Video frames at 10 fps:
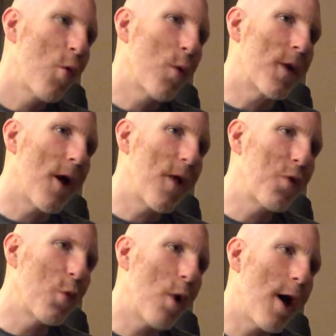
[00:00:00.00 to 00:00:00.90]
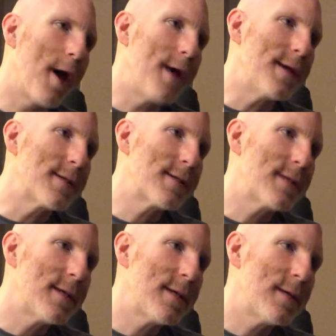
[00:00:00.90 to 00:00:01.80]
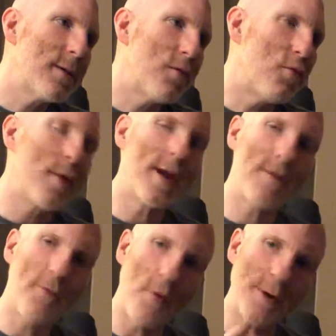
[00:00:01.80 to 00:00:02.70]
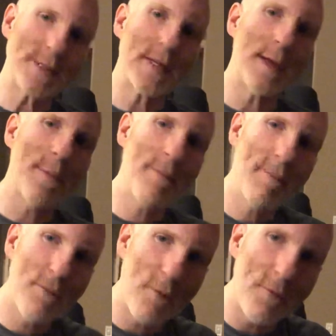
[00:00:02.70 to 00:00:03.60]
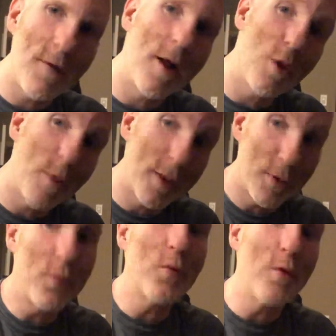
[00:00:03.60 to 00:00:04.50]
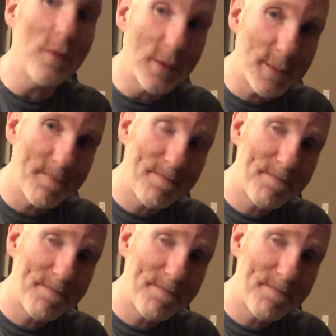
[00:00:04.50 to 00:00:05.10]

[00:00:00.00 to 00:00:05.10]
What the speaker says: would otherwise reinforce them for following the rules.